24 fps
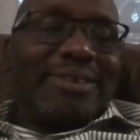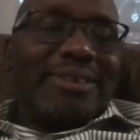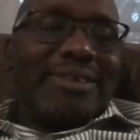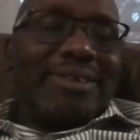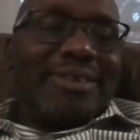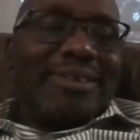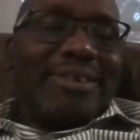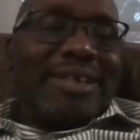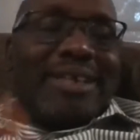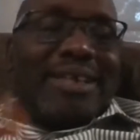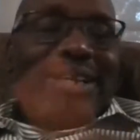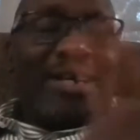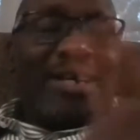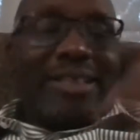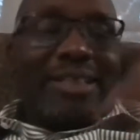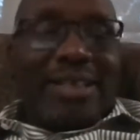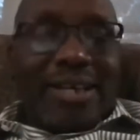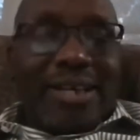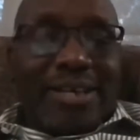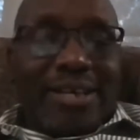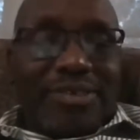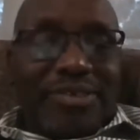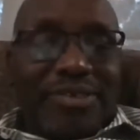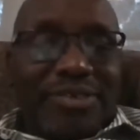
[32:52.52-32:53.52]
like other
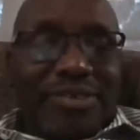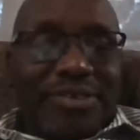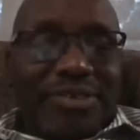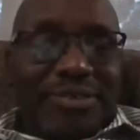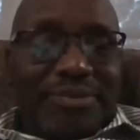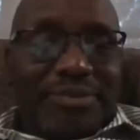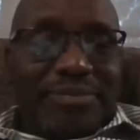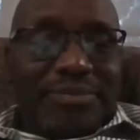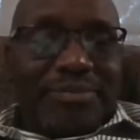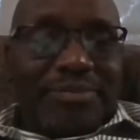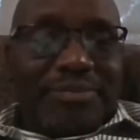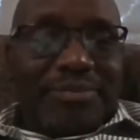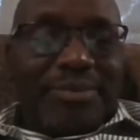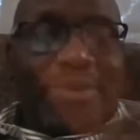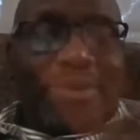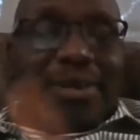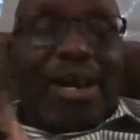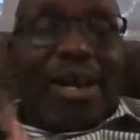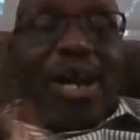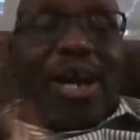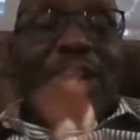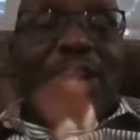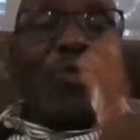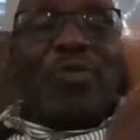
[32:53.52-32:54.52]
countries,
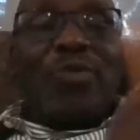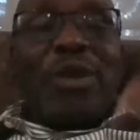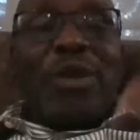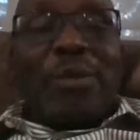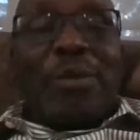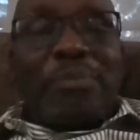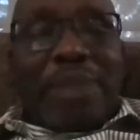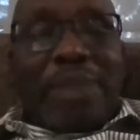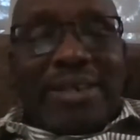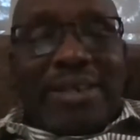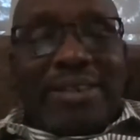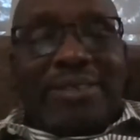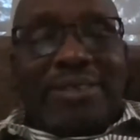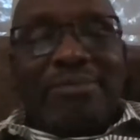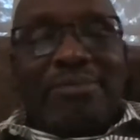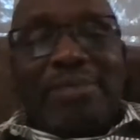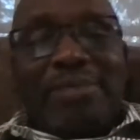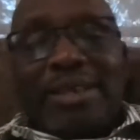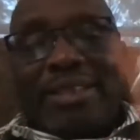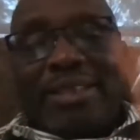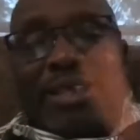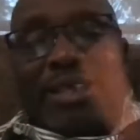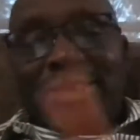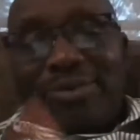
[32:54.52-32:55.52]
and we abide
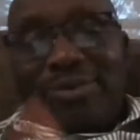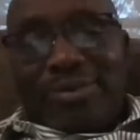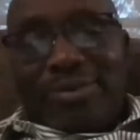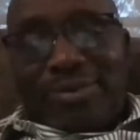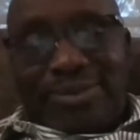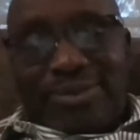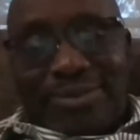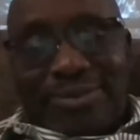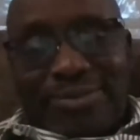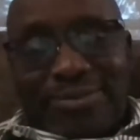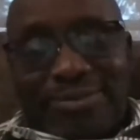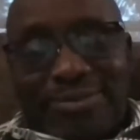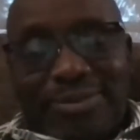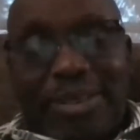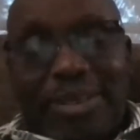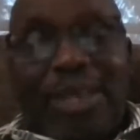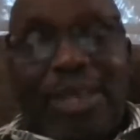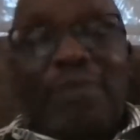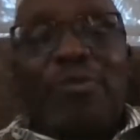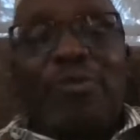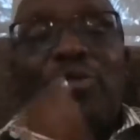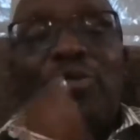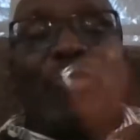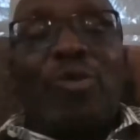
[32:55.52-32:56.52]
by their rules.
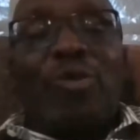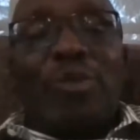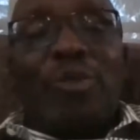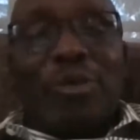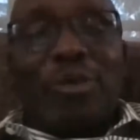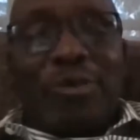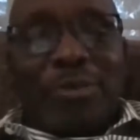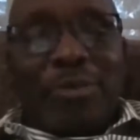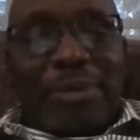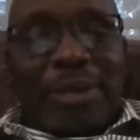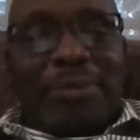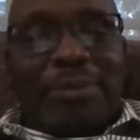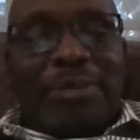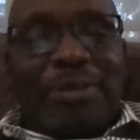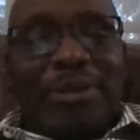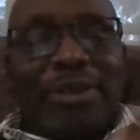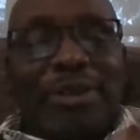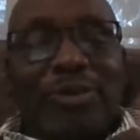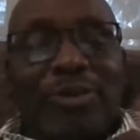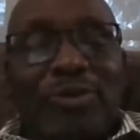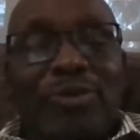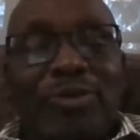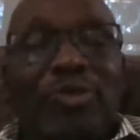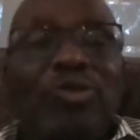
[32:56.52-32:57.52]
If you don't want to abide by the
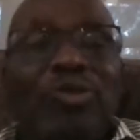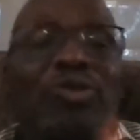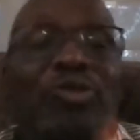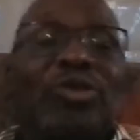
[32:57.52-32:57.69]
rules,